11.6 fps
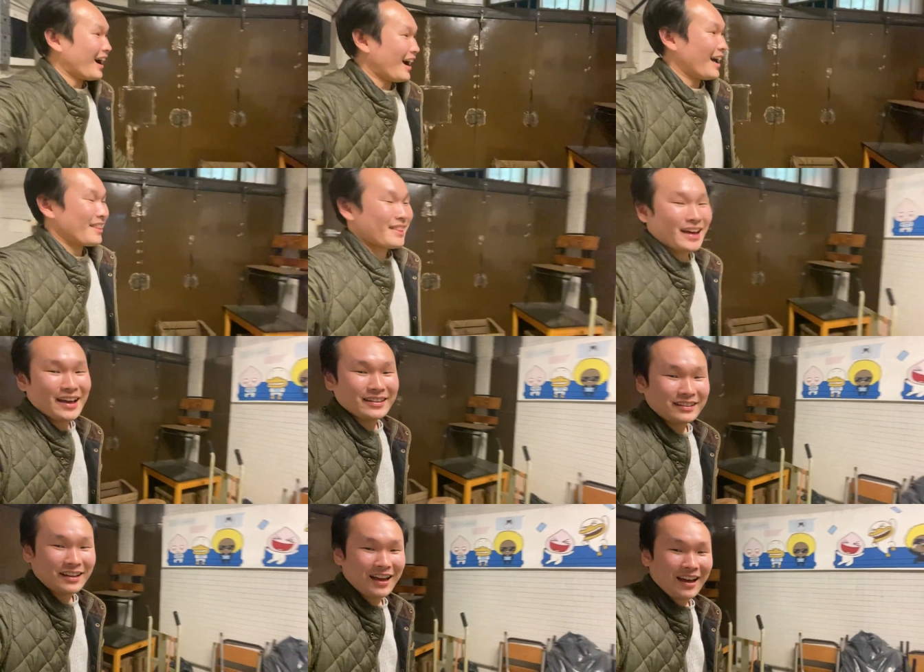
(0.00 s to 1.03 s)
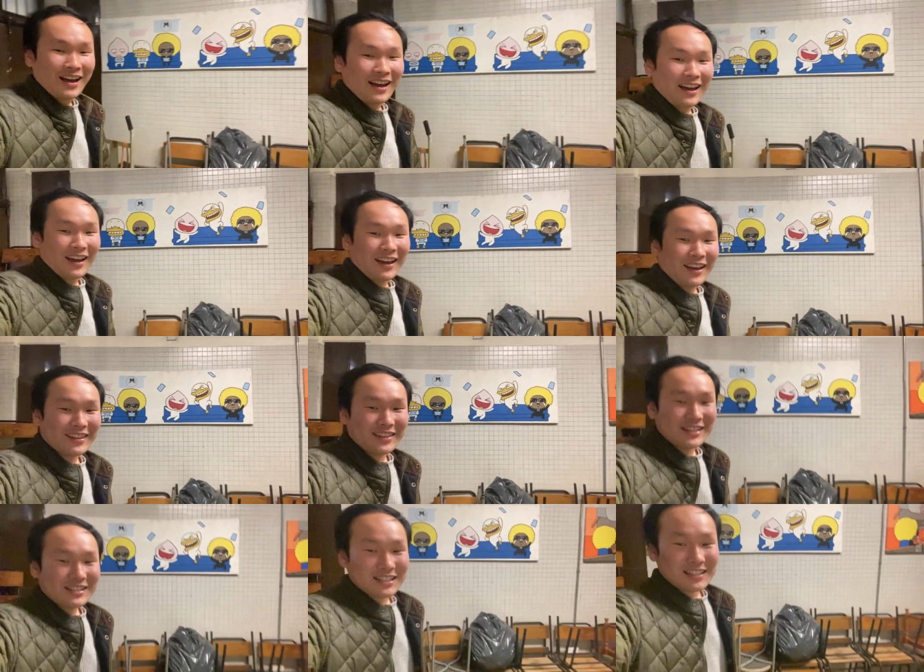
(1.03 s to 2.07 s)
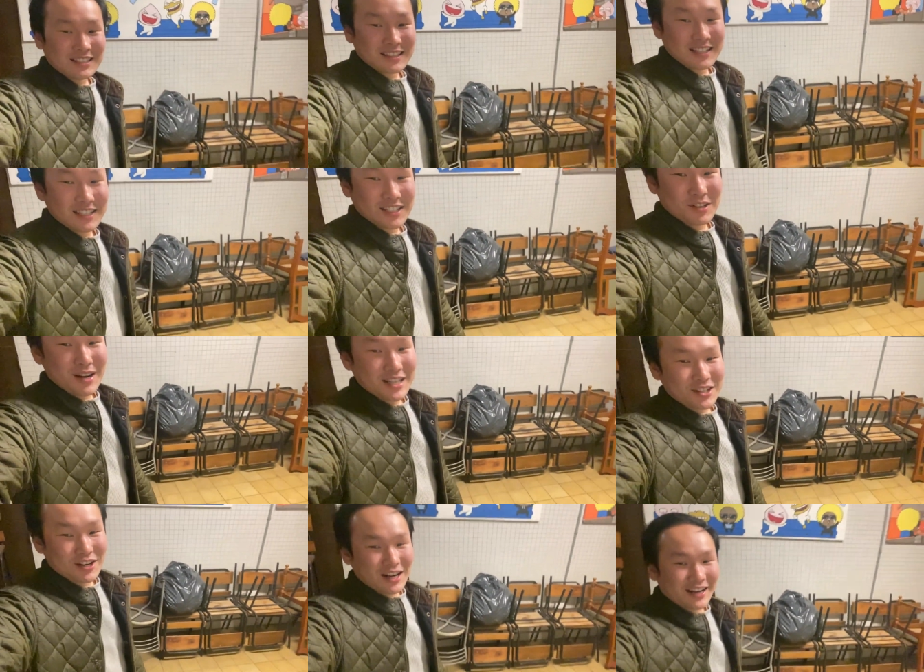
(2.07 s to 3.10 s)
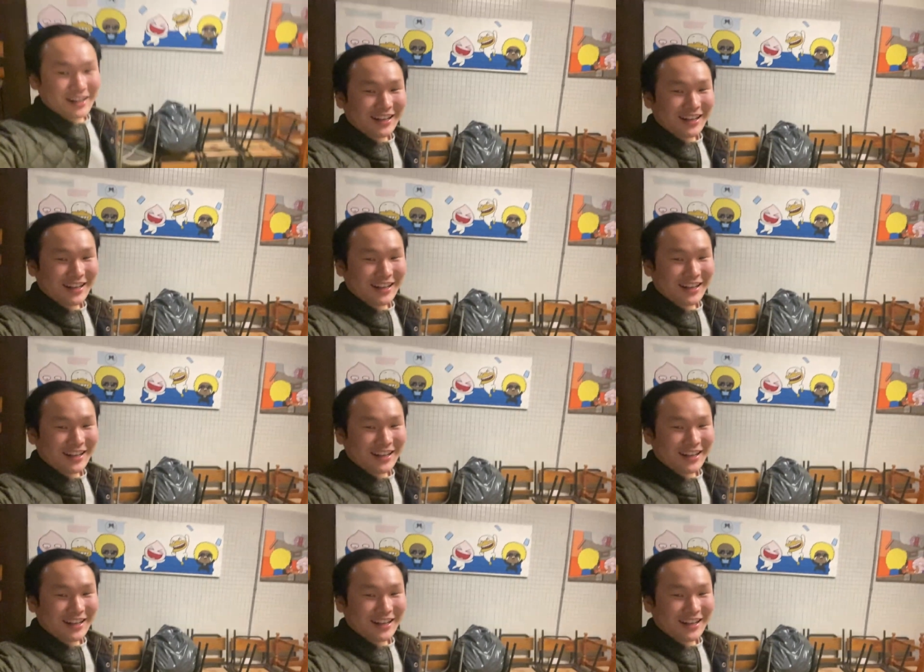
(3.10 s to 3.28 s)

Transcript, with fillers: And then this is this is the restaurant.